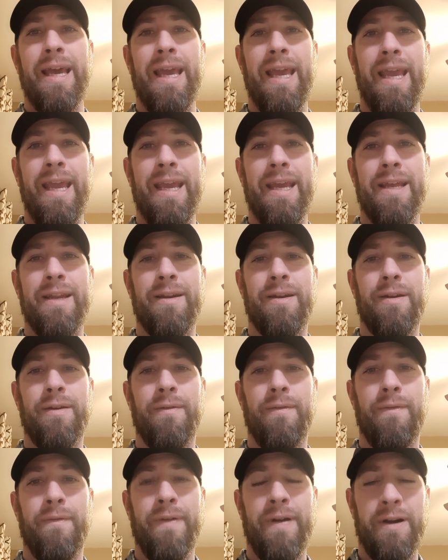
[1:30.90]
and
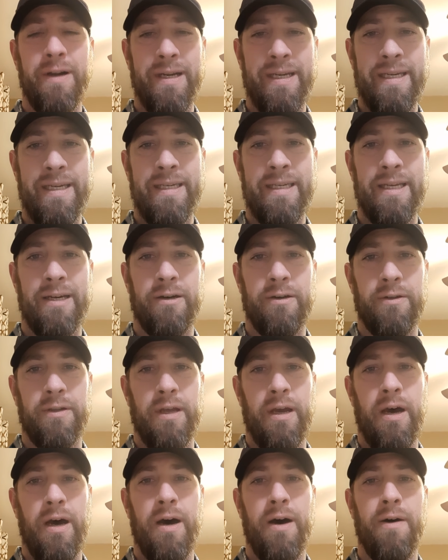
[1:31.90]
very detailed
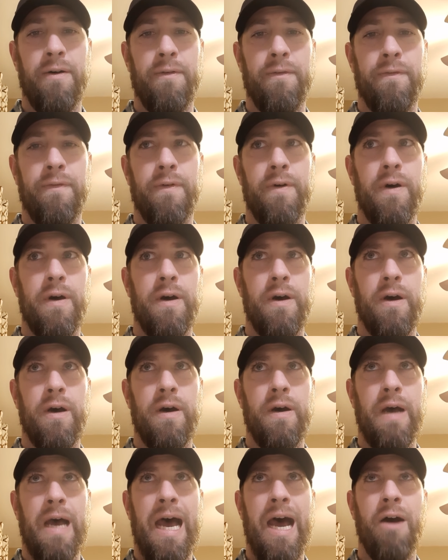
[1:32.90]
of
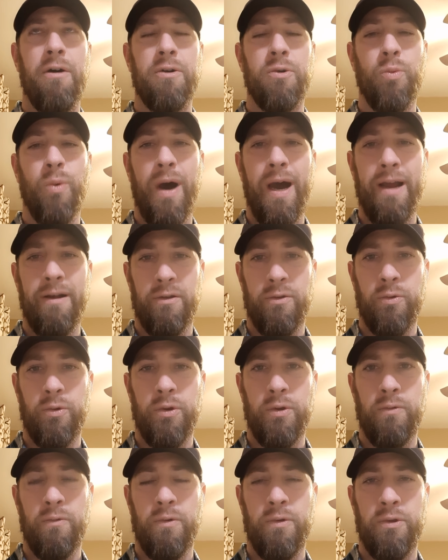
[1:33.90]
how and why
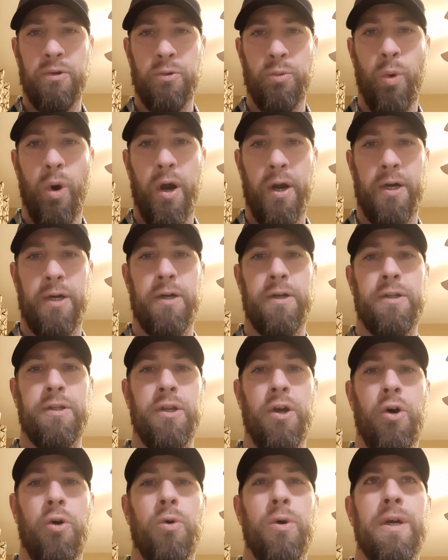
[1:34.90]
with your water.
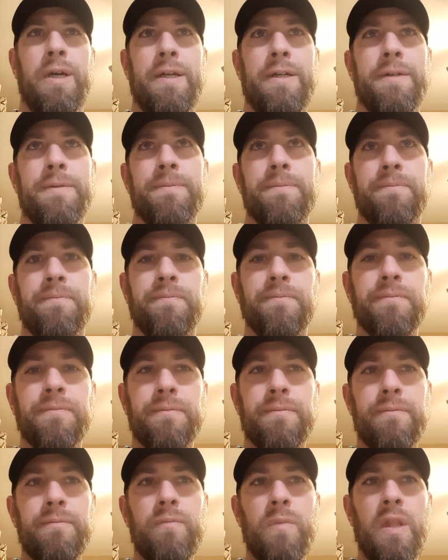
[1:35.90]
So
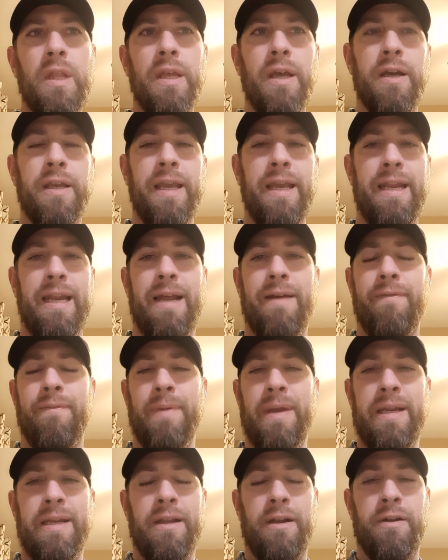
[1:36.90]
again, I've
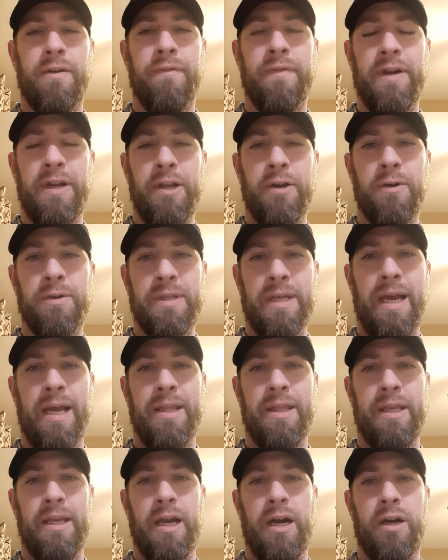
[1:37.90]
made other videos on
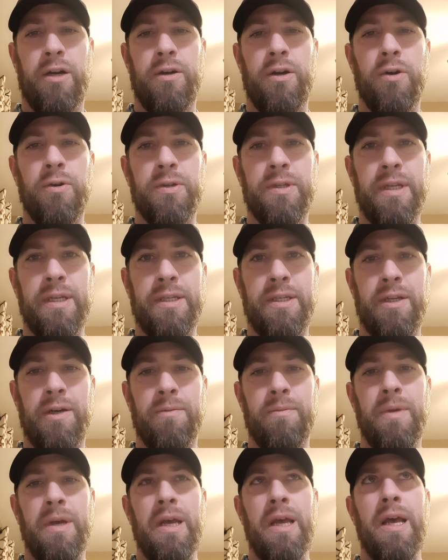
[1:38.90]
the RO
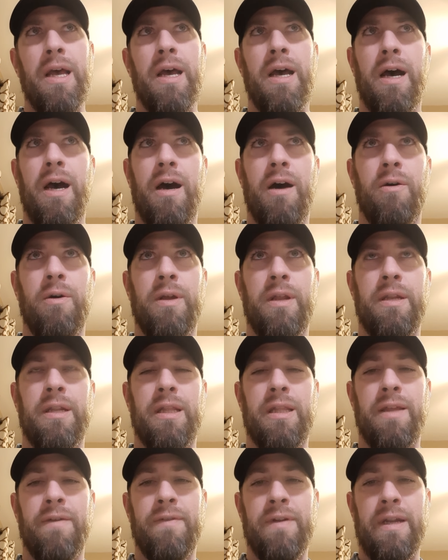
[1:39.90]
system
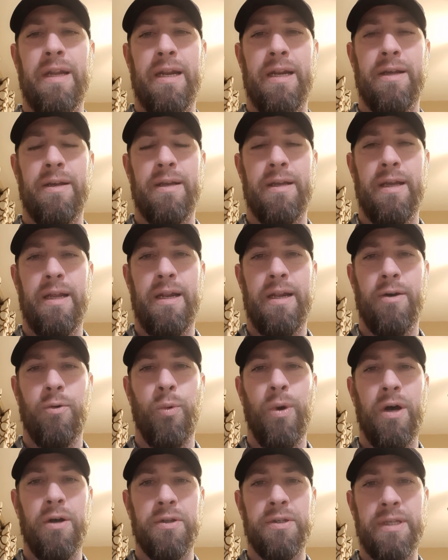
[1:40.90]
and living on a
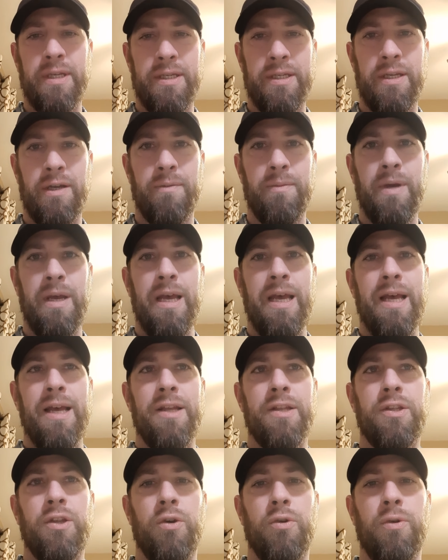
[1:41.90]
well system.
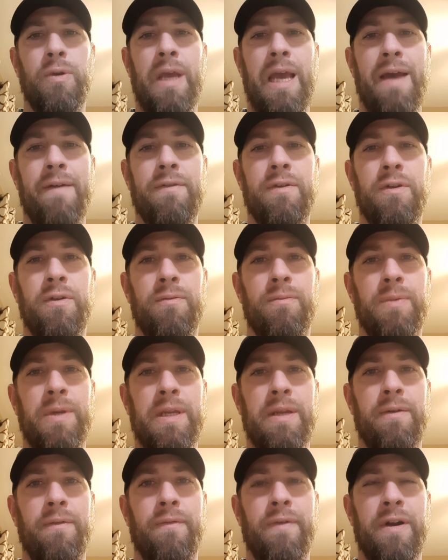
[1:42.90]
So you have to
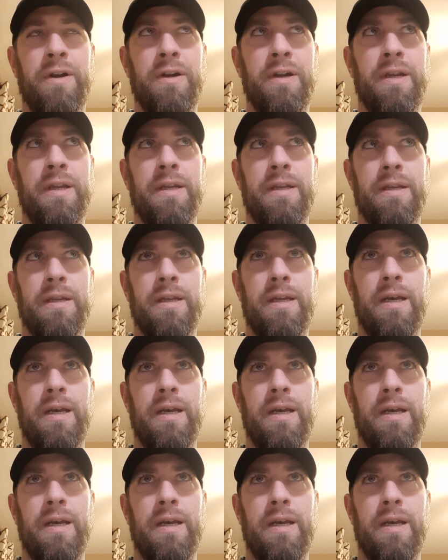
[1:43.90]
be very